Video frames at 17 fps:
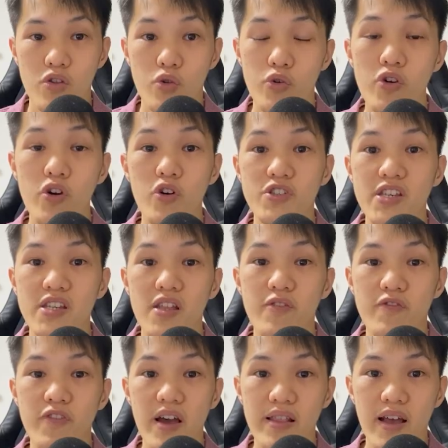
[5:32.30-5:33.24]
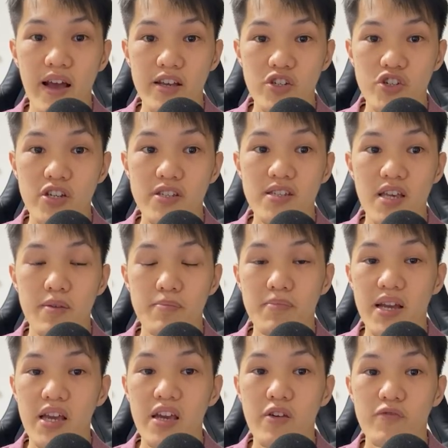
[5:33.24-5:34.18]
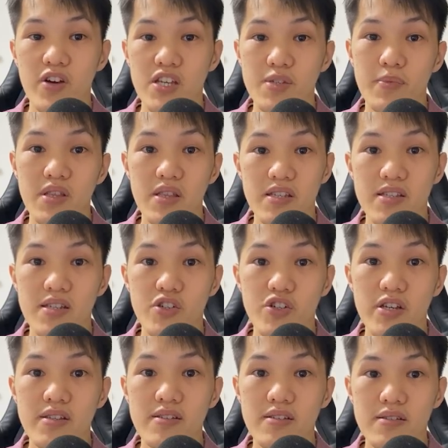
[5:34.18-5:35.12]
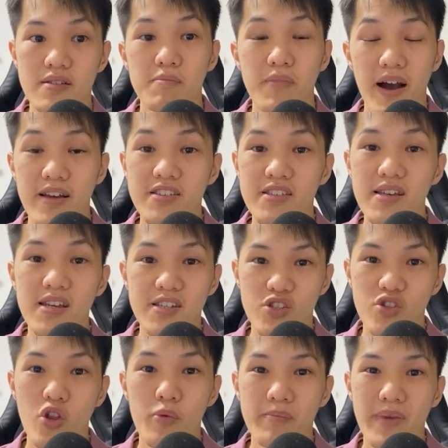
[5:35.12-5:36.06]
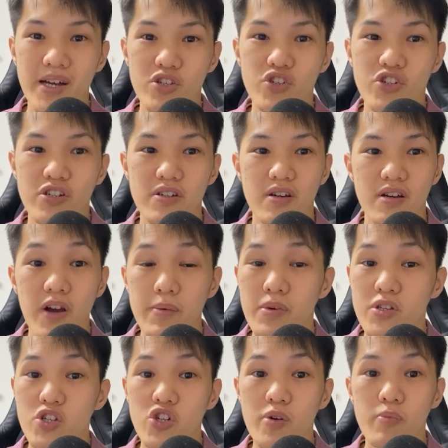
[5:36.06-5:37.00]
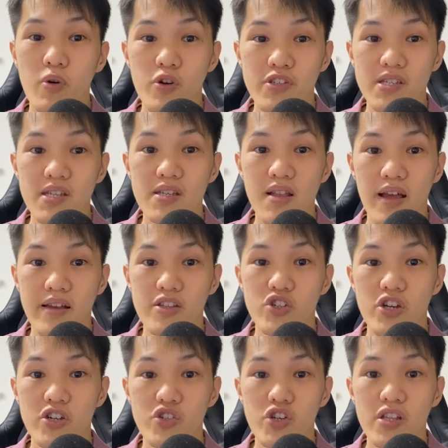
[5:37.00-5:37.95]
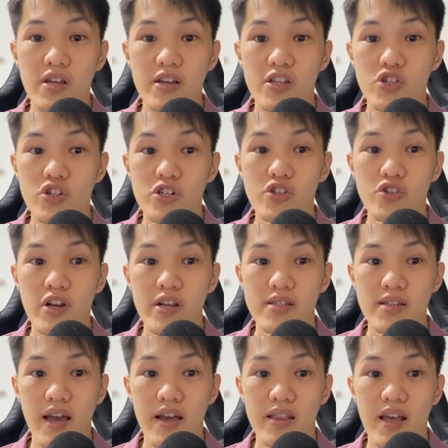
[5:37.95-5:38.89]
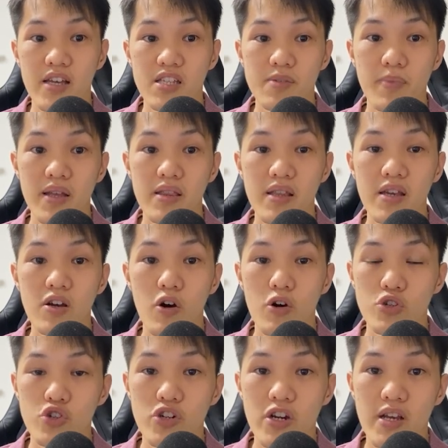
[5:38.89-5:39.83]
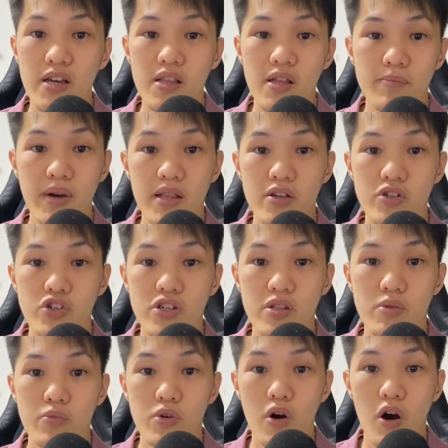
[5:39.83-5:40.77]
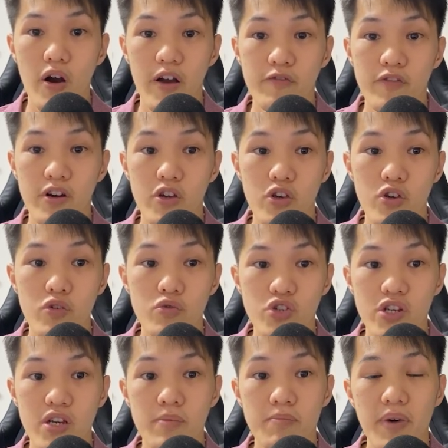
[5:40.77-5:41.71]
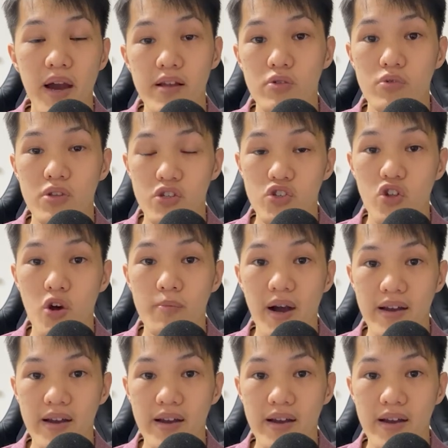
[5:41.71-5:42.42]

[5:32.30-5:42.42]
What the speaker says: Do you consider Fed actions in making investment decisions? My answer is not much. Fed monetary policies like changing the interest rates and expanding or shrinking the balance sheet will have a huge impact to the stock